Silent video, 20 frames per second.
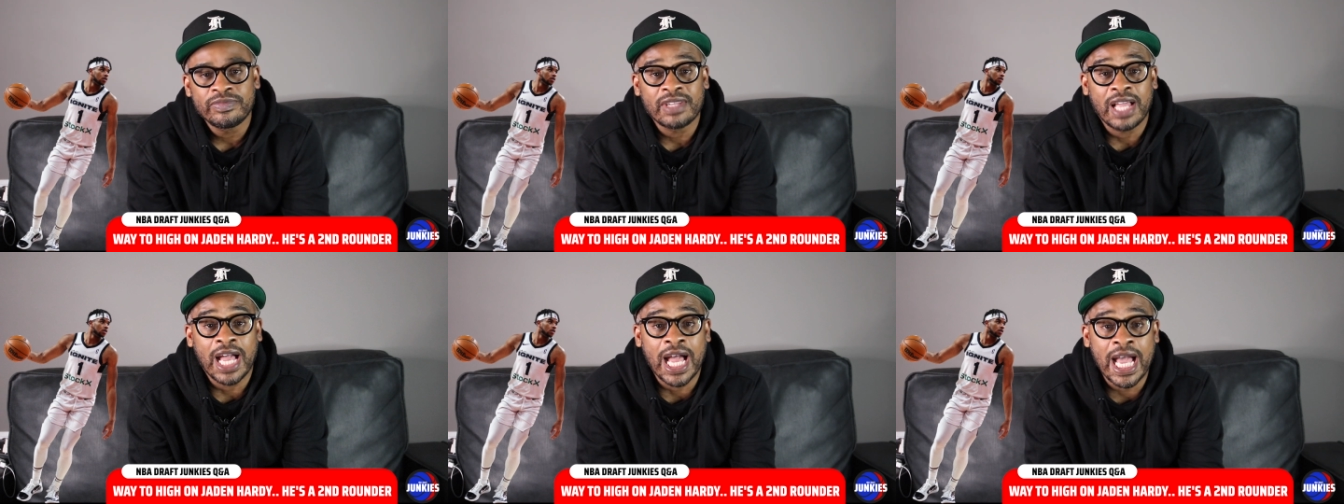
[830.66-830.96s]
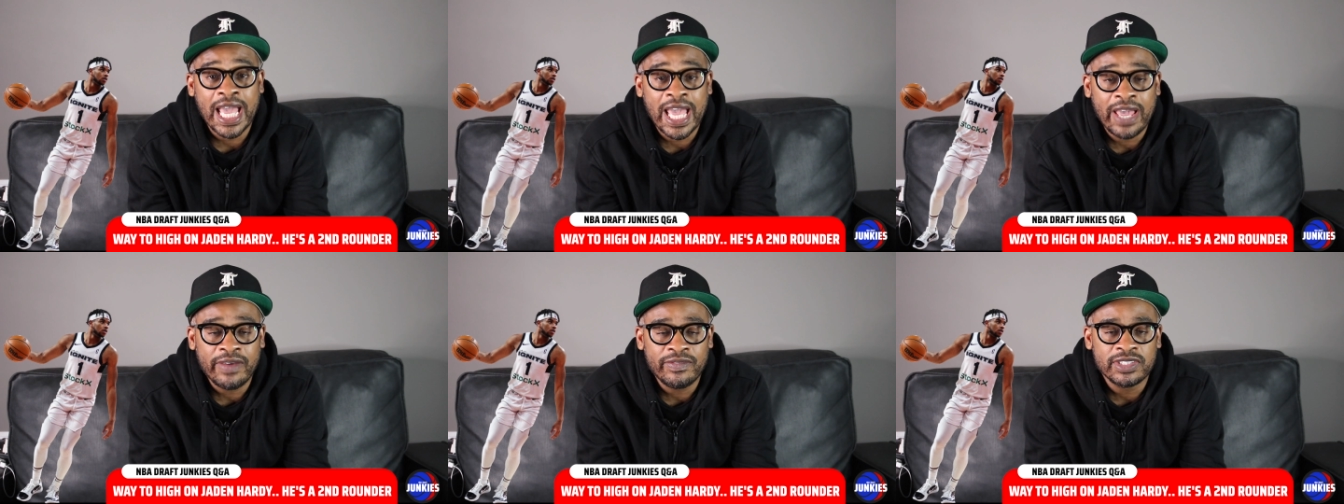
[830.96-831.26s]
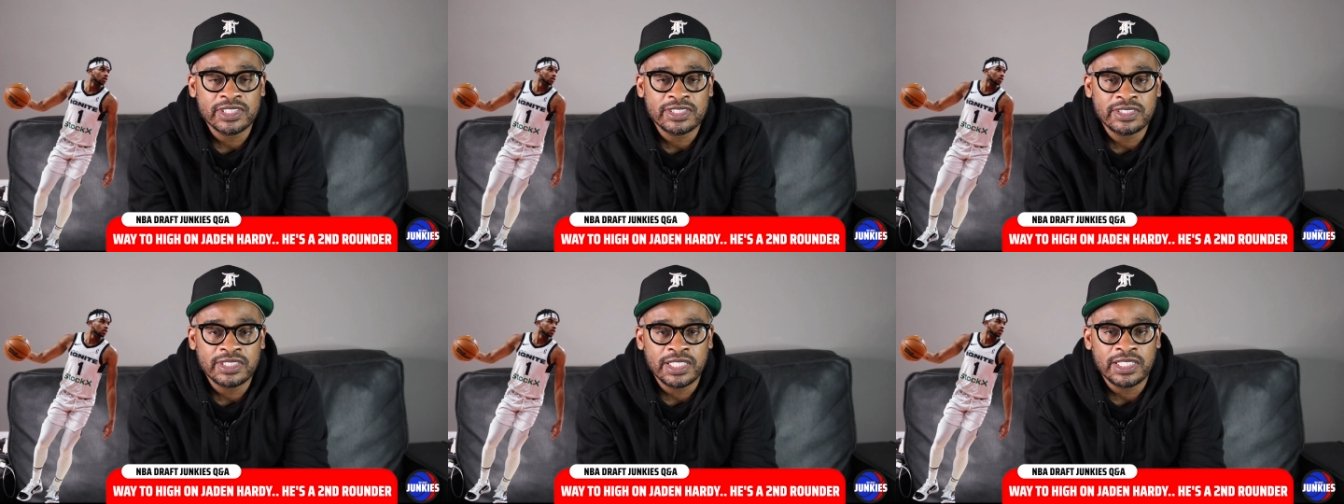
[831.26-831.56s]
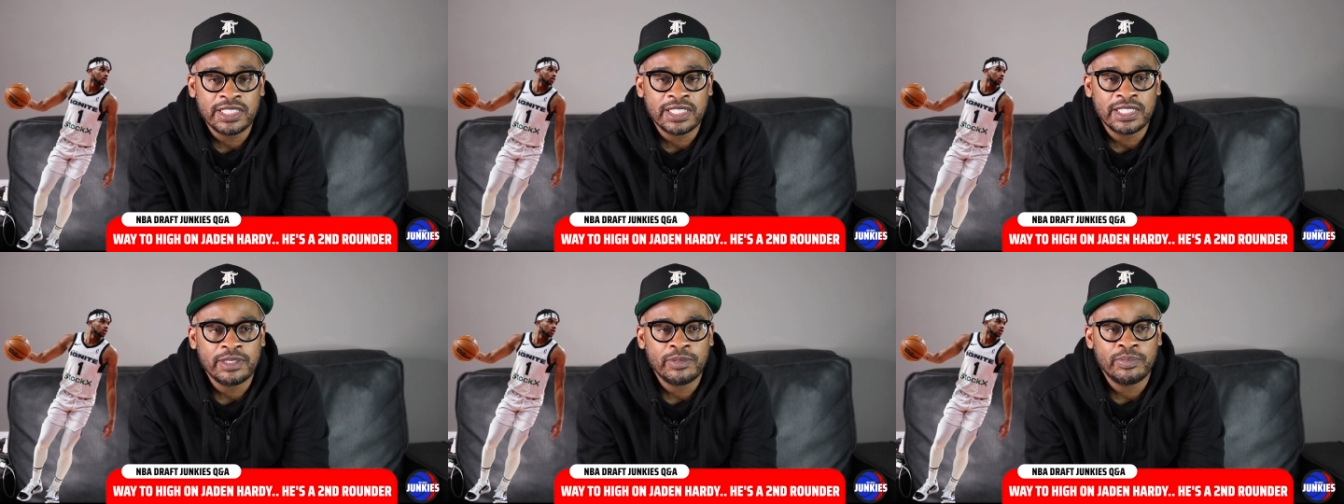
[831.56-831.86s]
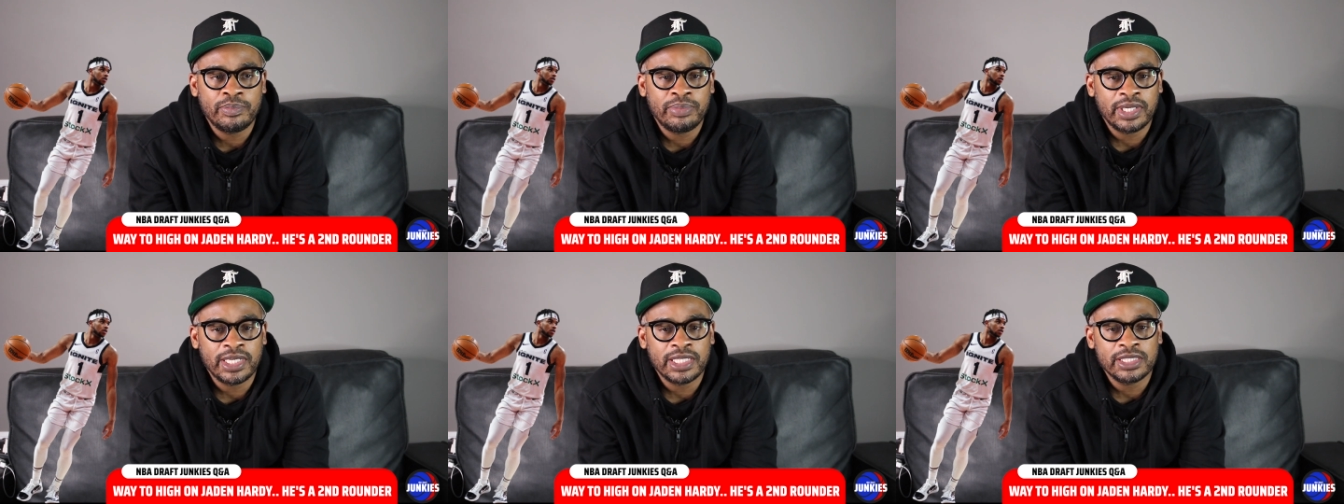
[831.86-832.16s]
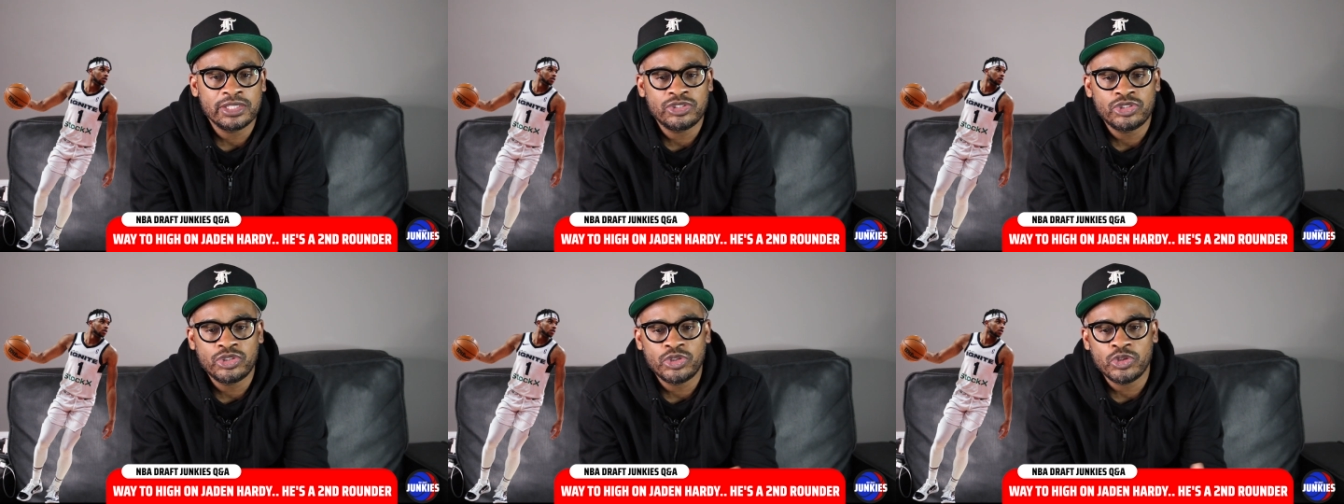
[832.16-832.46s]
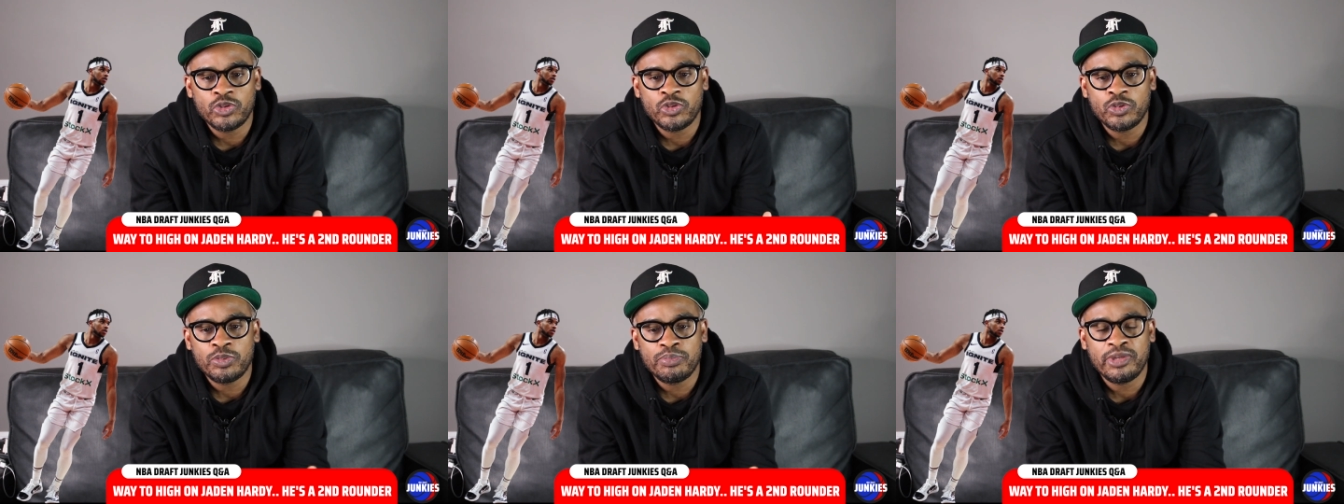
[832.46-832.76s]
I haven't seen it, but
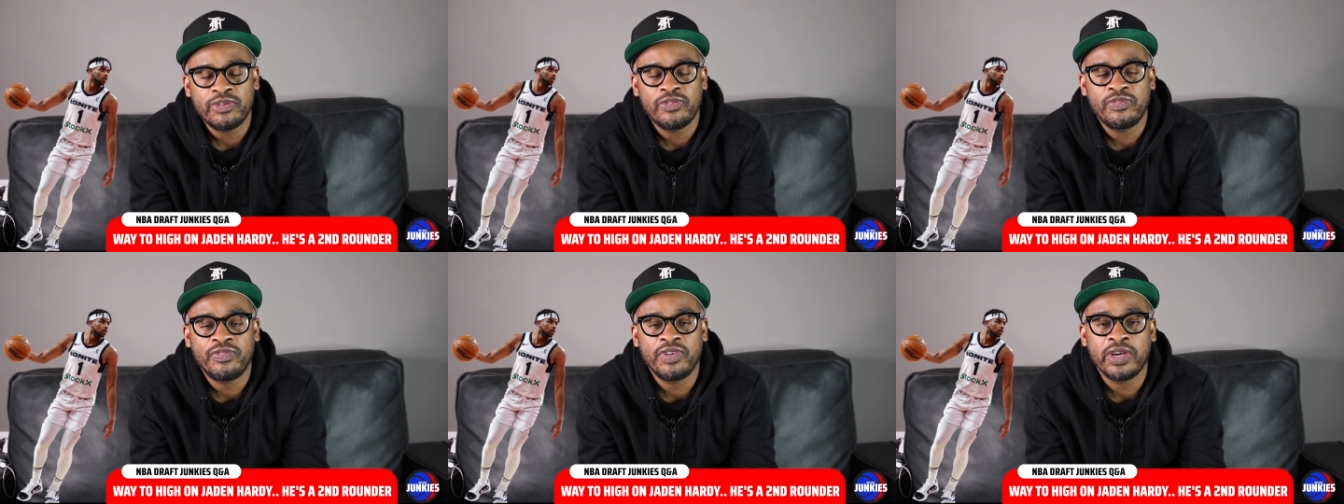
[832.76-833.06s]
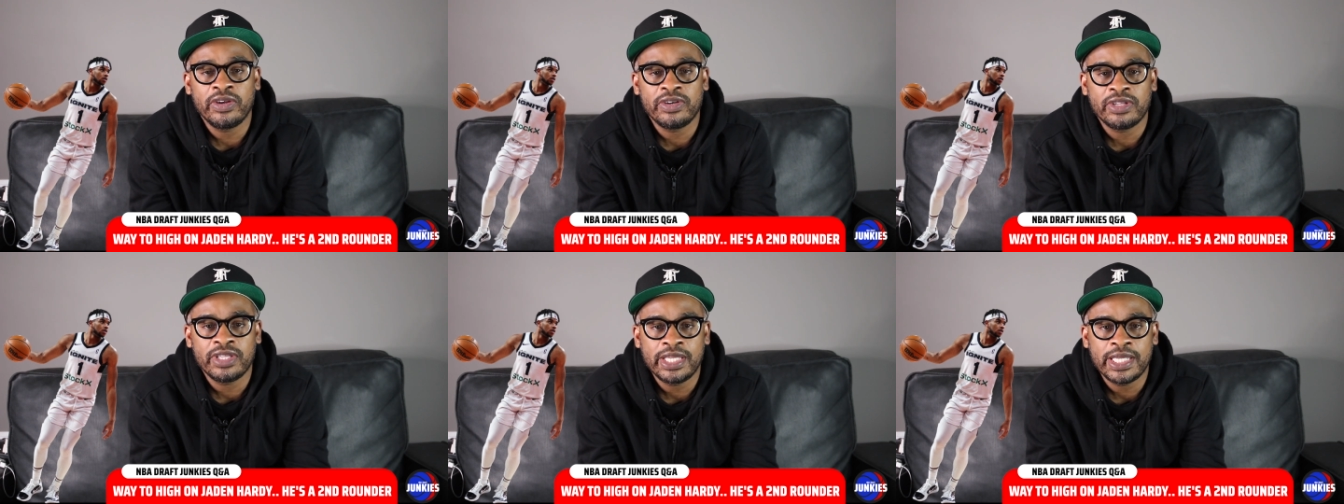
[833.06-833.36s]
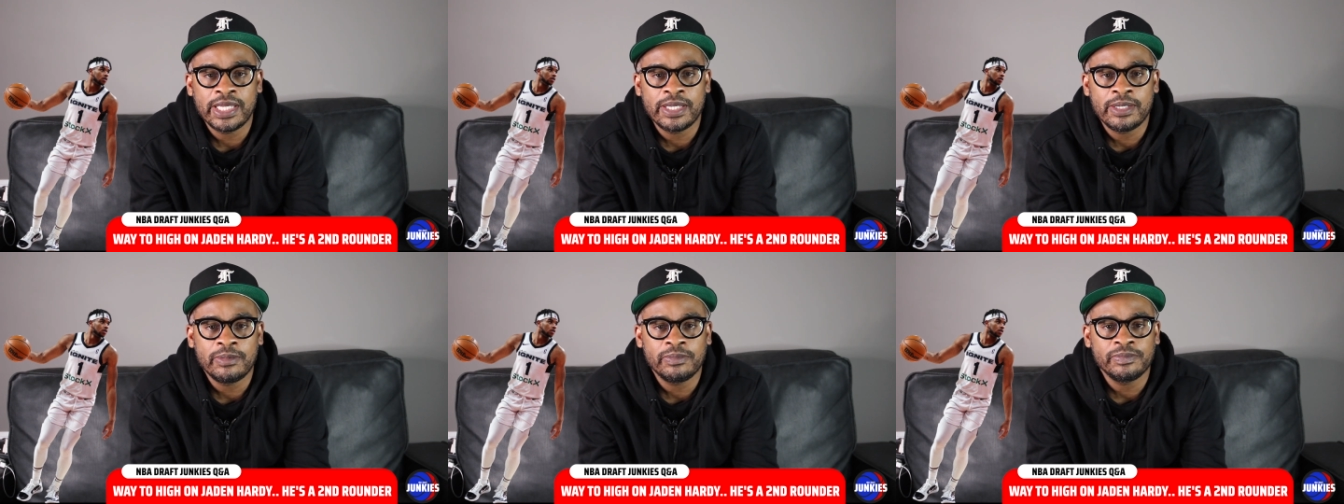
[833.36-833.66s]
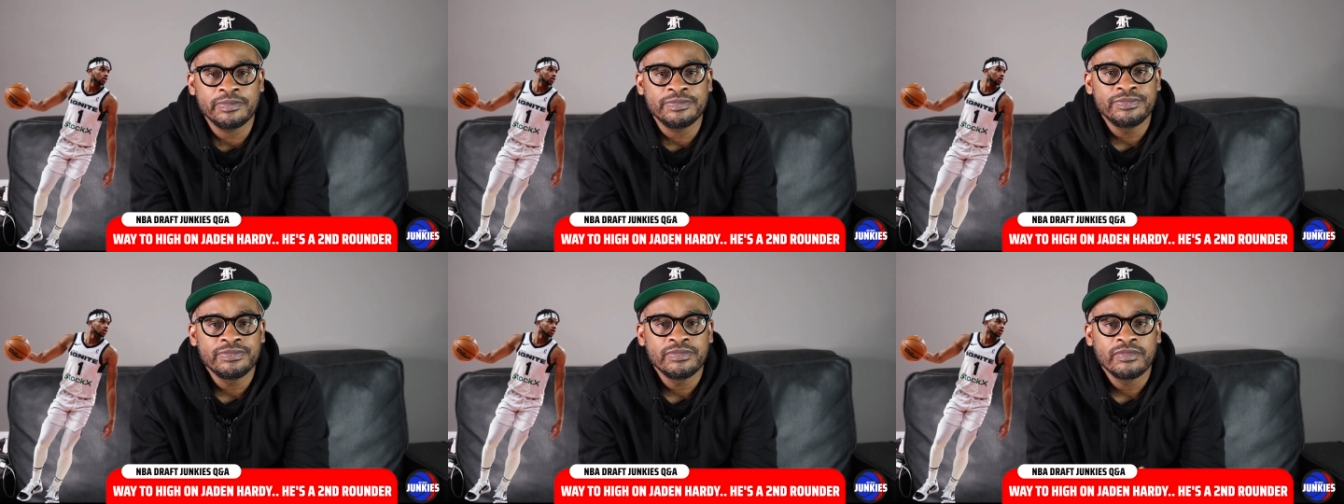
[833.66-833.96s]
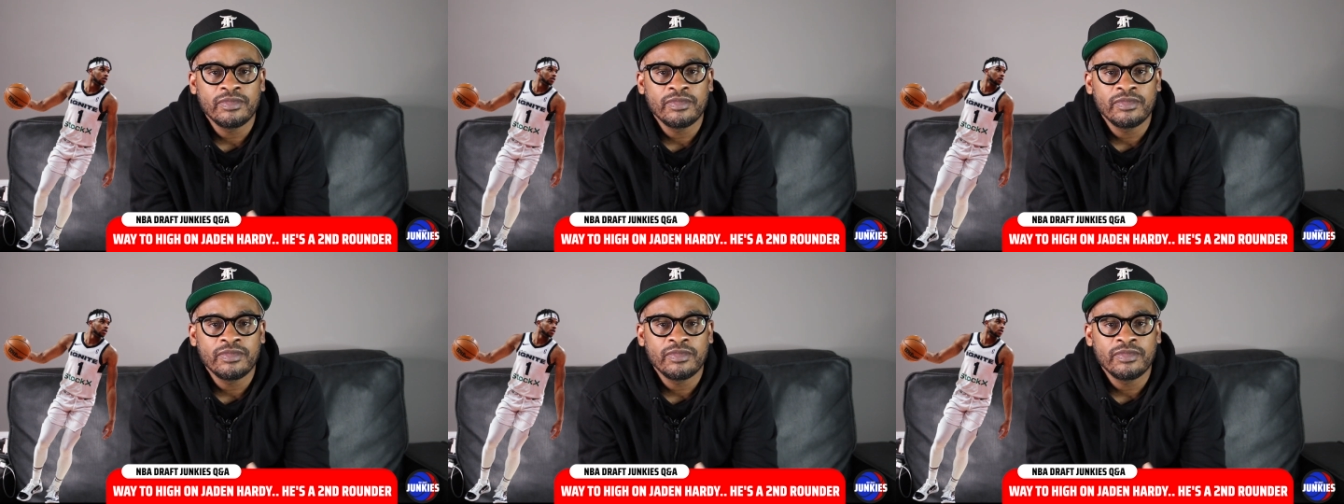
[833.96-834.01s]
to be fair to him,